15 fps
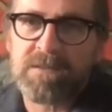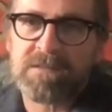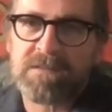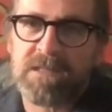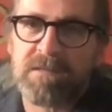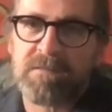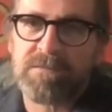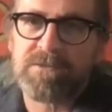
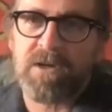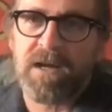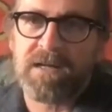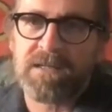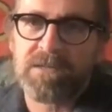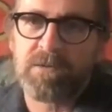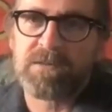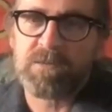instead of
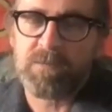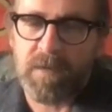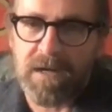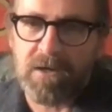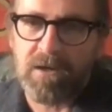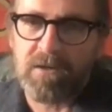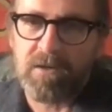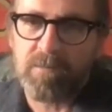trying to
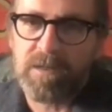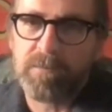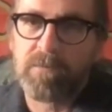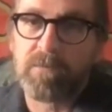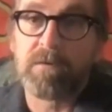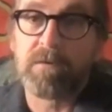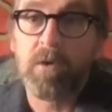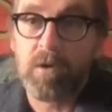inspire other
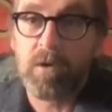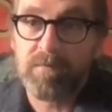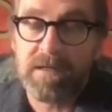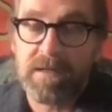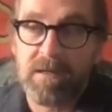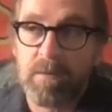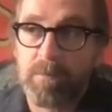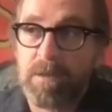people or motivate
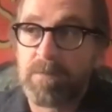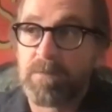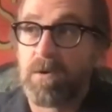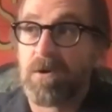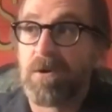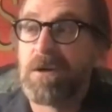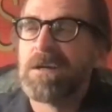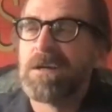other
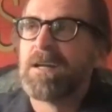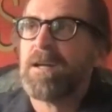people.